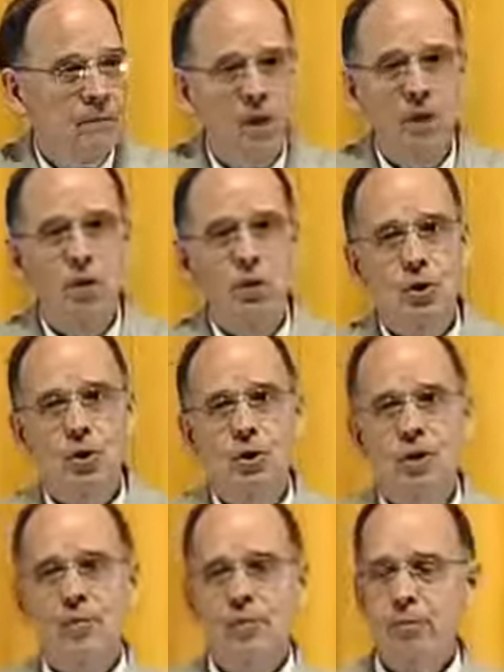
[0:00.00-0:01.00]
You know, the
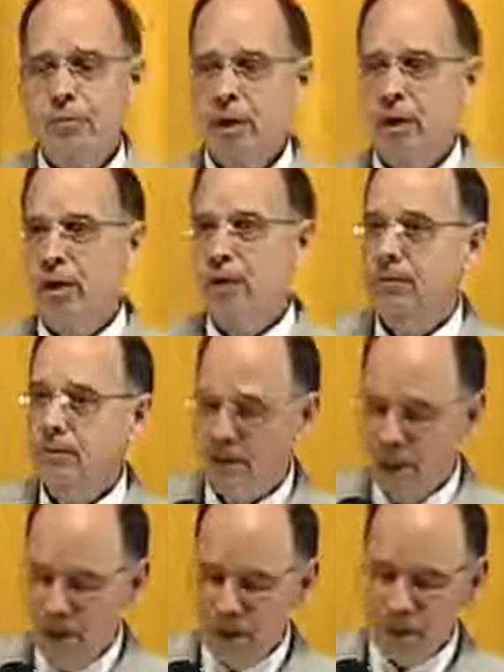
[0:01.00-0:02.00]
Jews have a prayer
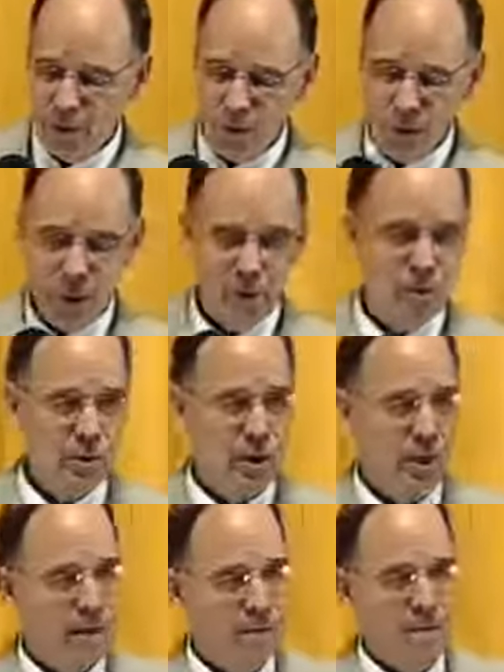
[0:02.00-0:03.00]
where the men will
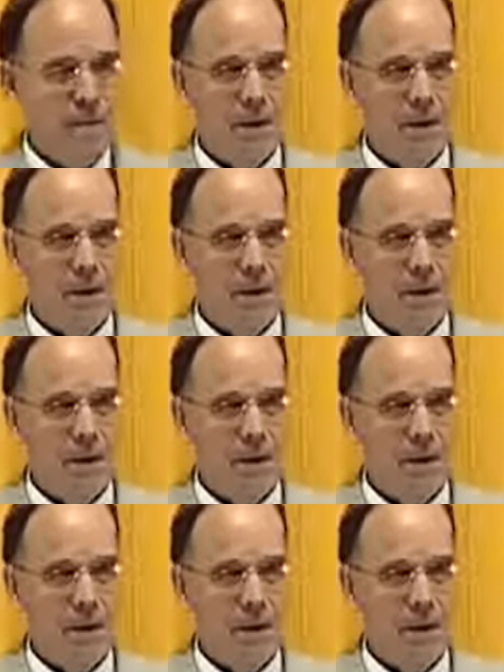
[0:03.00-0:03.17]
say,